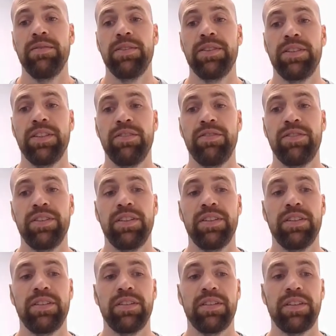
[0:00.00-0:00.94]
with
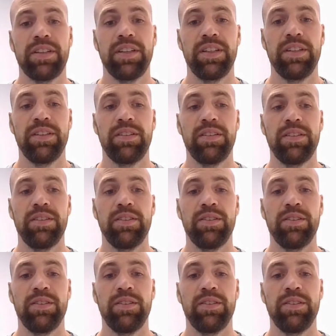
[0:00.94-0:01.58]
different kind